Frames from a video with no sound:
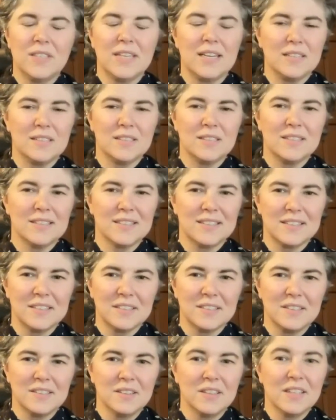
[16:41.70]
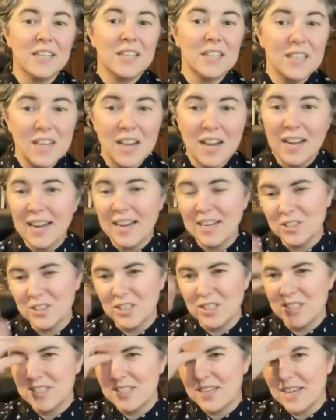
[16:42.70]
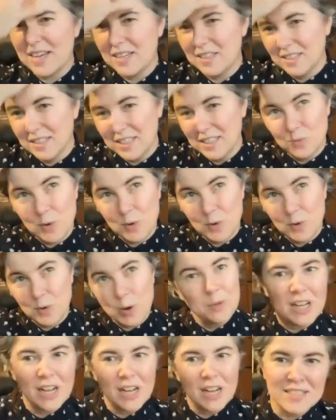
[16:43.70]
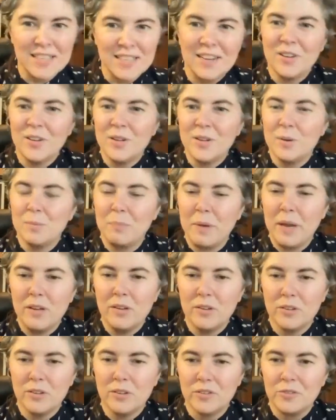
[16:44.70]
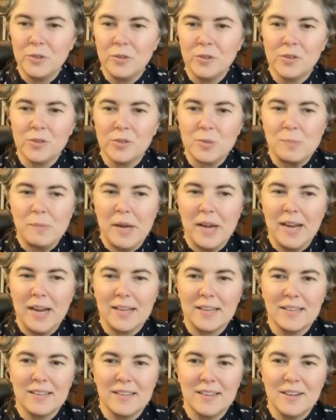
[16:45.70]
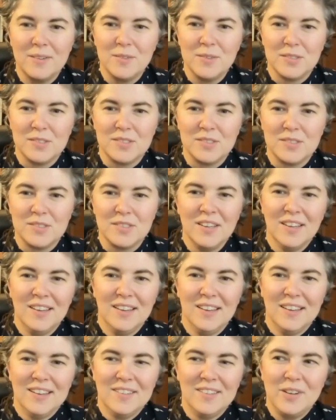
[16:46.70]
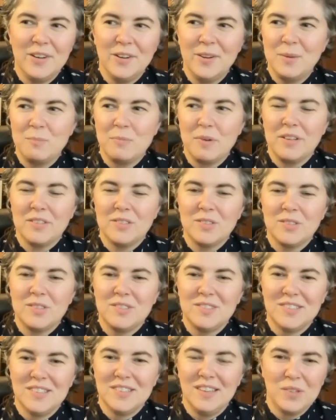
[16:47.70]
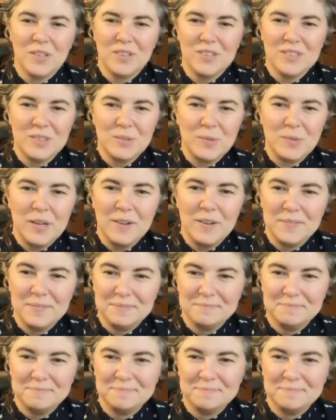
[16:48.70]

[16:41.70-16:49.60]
fantastic. Linda Roman and I sat on a panel a few years back, and I was very impressed with her as well.